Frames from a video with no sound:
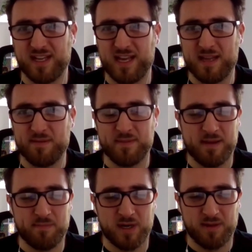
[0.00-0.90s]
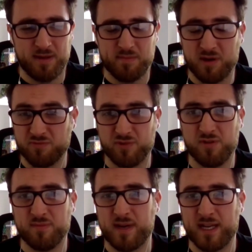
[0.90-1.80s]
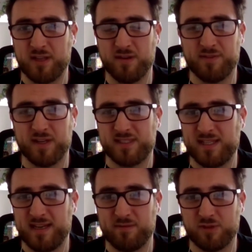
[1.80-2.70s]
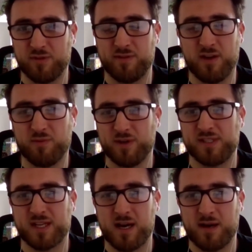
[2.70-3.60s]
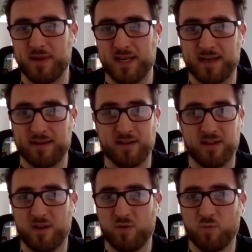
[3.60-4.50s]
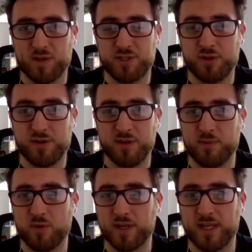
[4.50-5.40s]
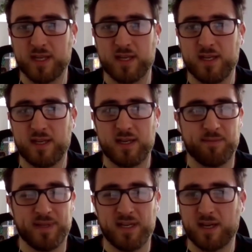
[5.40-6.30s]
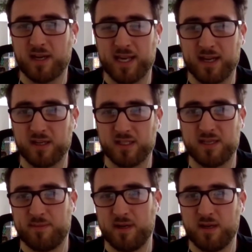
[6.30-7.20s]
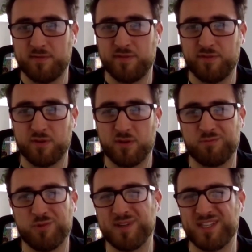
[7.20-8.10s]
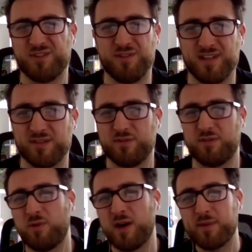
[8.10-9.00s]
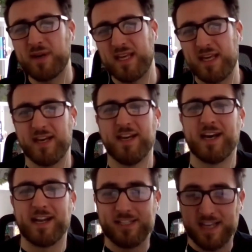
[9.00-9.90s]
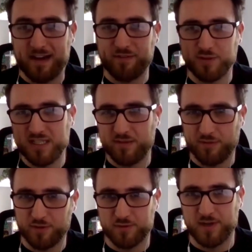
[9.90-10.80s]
in my room at university, at sort of wanting to come in at 1, 2 in the morning and being like, okay, I'm going to set my alarm for 4 o'clock. What am I doing this for? Why am I here? I used to have all these thoughts,